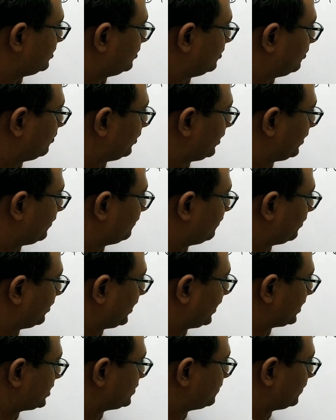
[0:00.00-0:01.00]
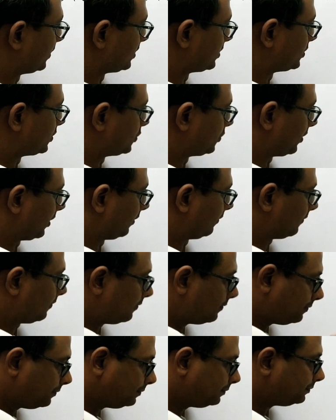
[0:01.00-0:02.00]
going for x plus 12.
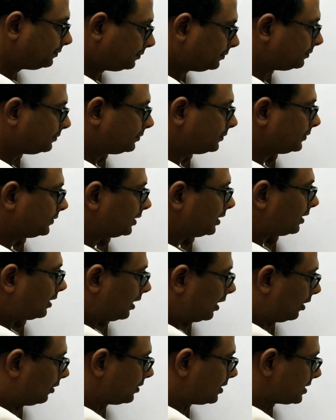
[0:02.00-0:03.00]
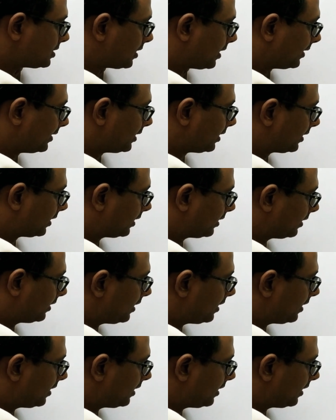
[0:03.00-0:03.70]
How this idea